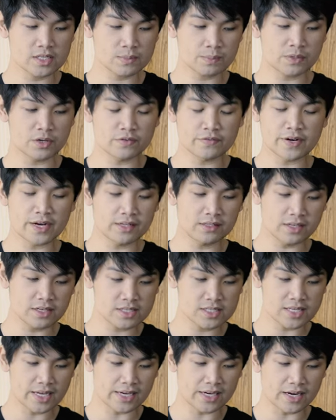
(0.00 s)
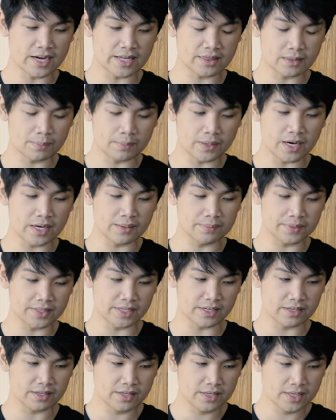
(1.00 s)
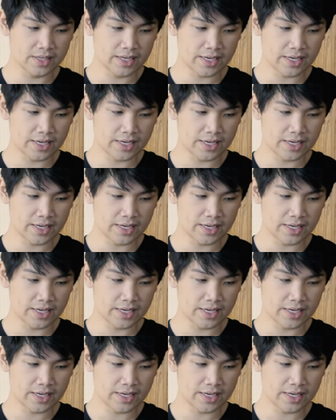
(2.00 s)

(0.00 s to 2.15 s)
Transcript: this profile looks like at the bottom here.